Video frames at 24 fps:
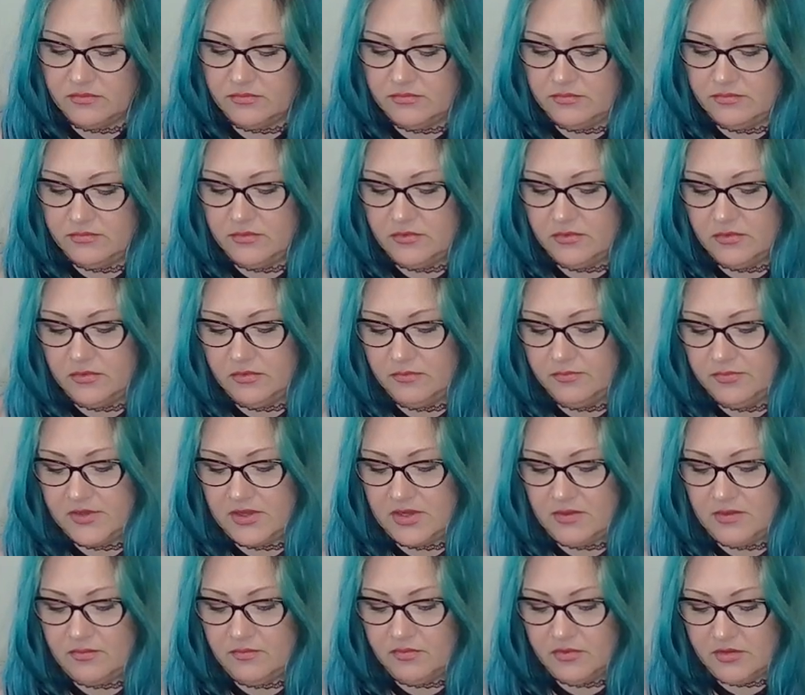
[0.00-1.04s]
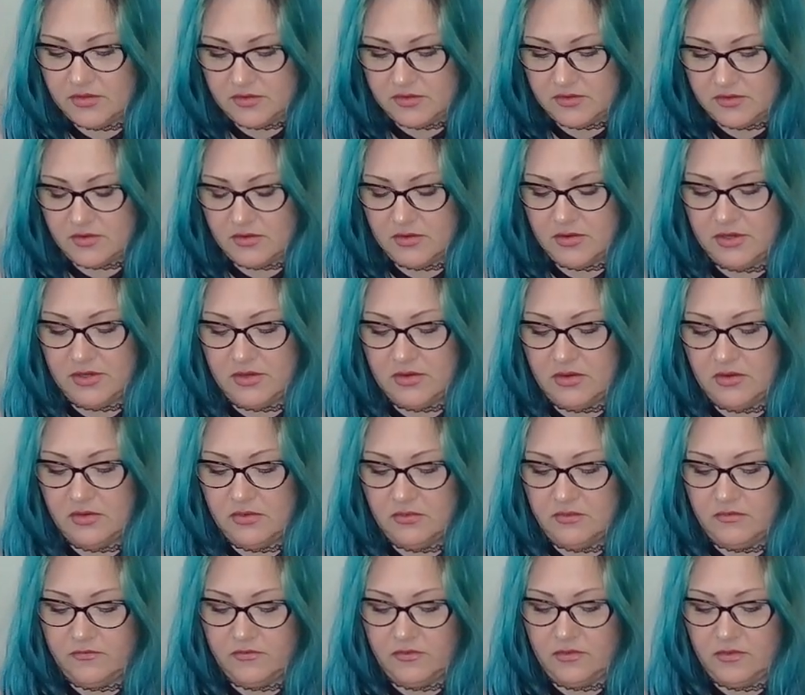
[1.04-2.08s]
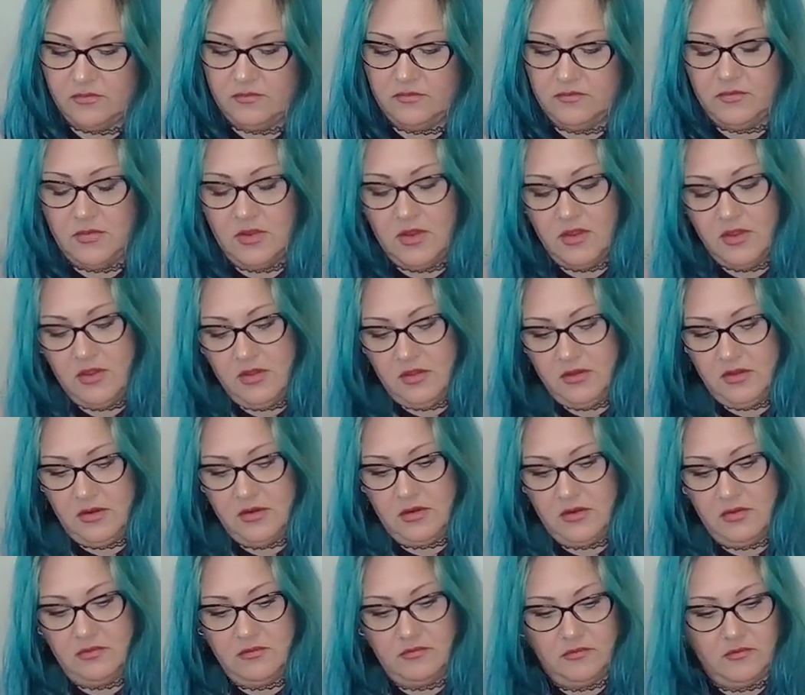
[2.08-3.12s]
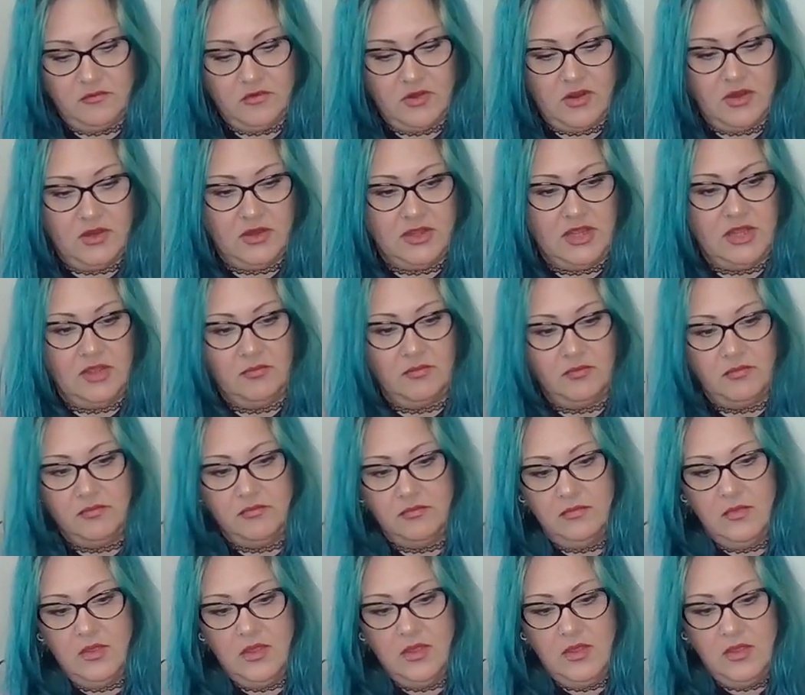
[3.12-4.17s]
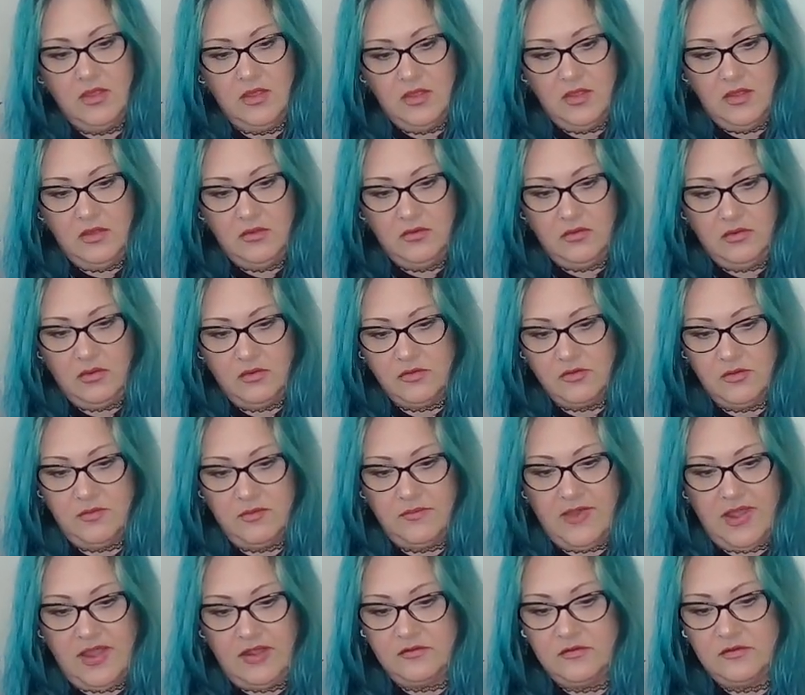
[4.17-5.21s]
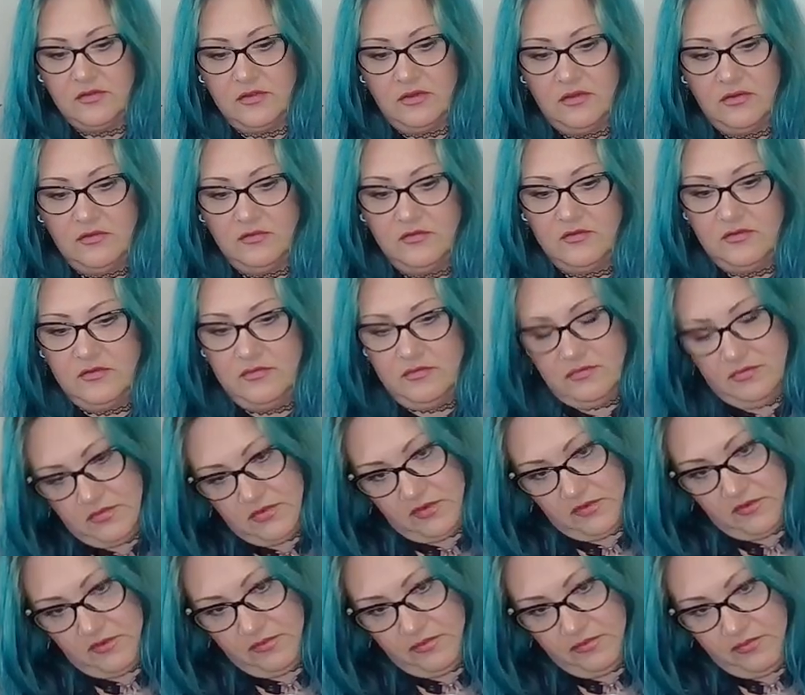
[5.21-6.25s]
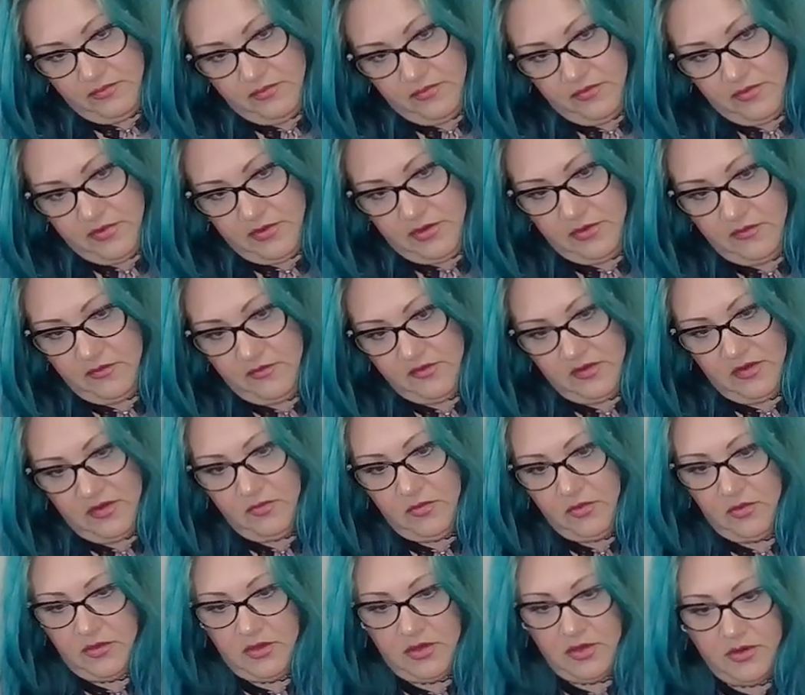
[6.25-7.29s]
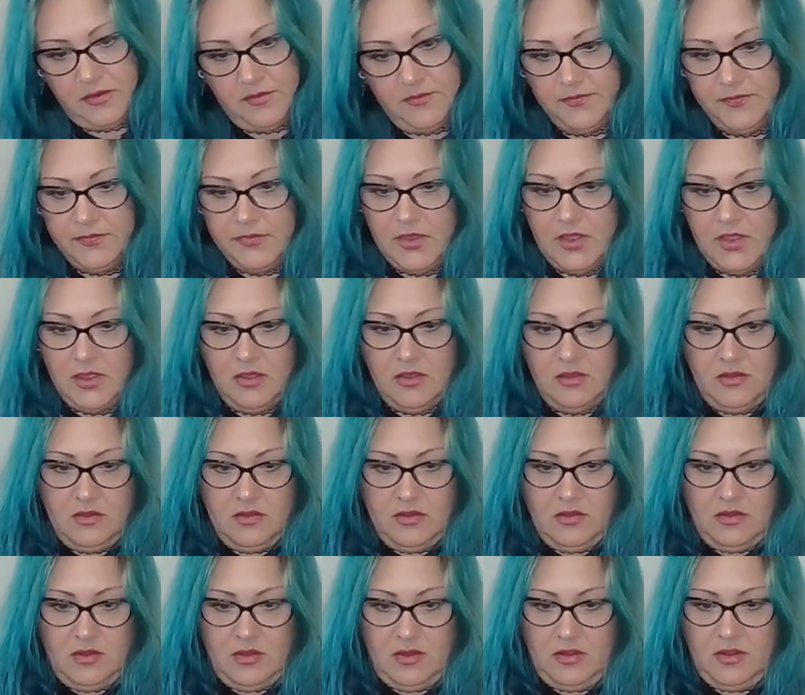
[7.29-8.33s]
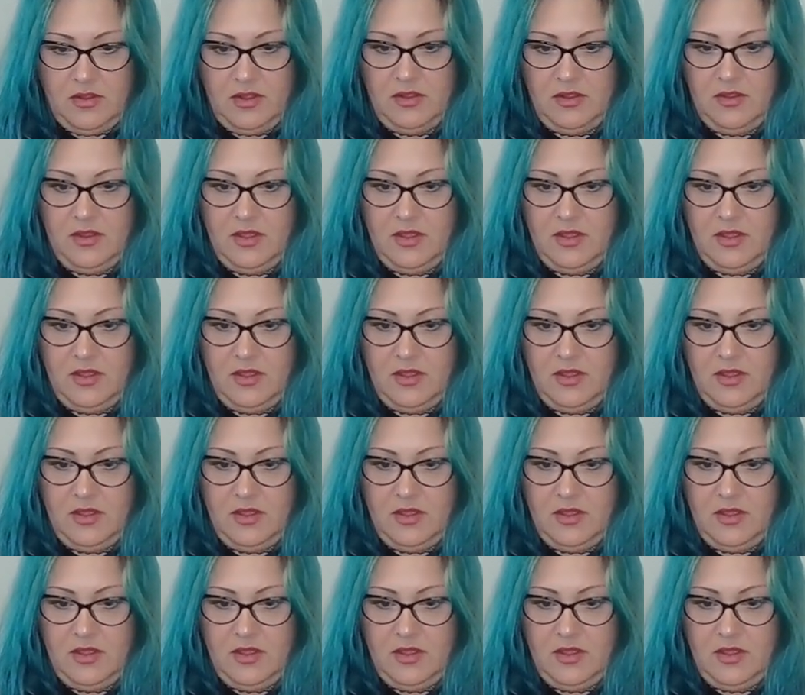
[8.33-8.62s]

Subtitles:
loop that I'm pretty sure I already knew from, trying to keep grocery bags closed. That's pretty similar there. All right,